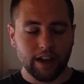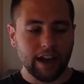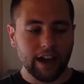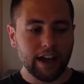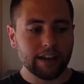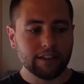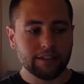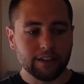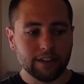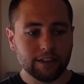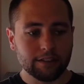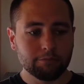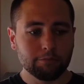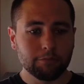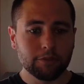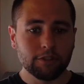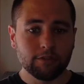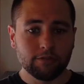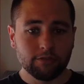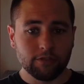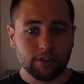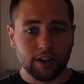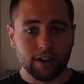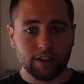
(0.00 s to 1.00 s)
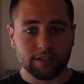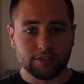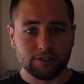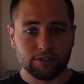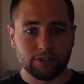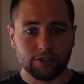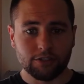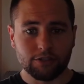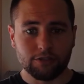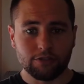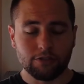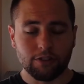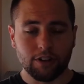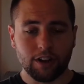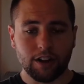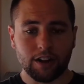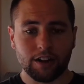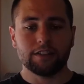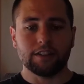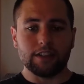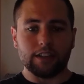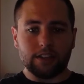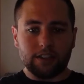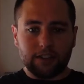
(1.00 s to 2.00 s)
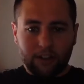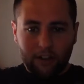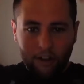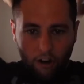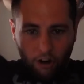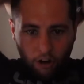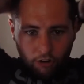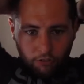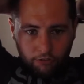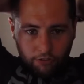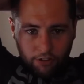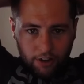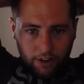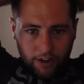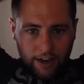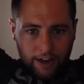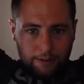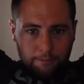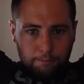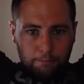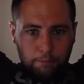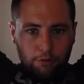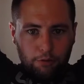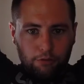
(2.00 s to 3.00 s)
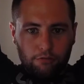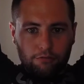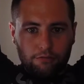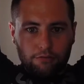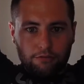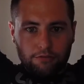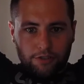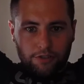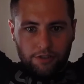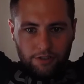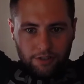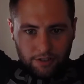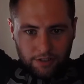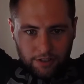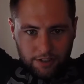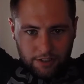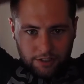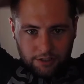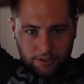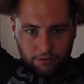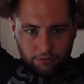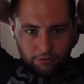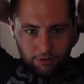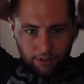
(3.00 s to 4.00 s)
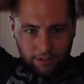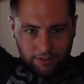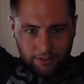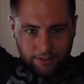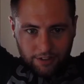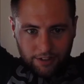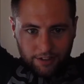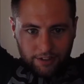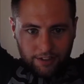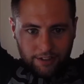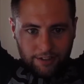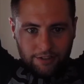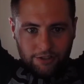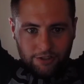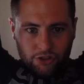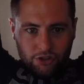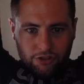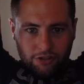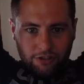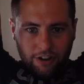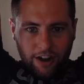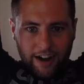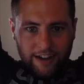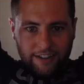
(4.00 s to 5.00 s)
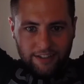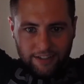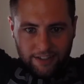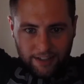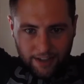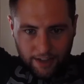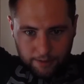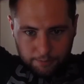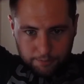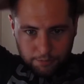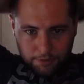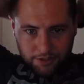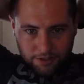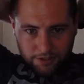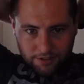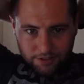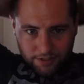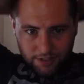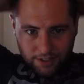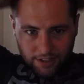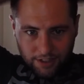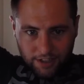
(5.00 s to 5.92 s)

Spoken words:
I then moved on to the overhead pulls to work the triceps,